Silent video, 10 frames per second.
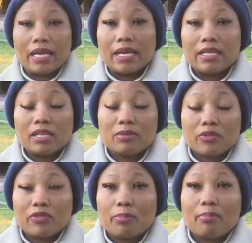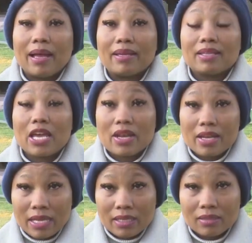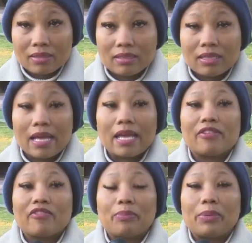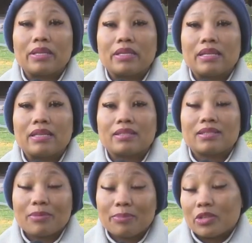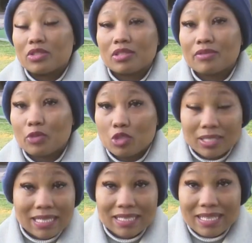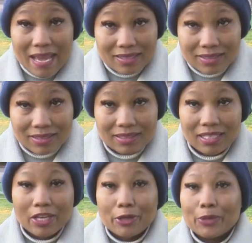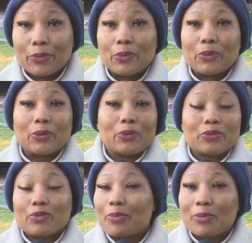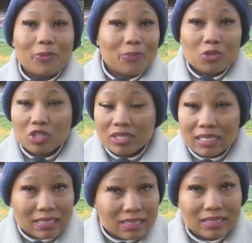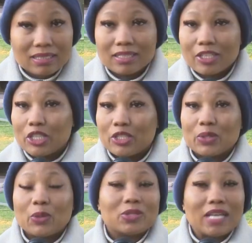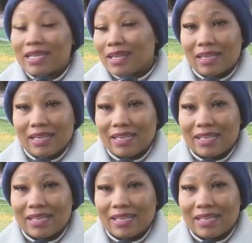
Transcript: In terms of my career, I have been in the same position for six years. No promotion, no nothing.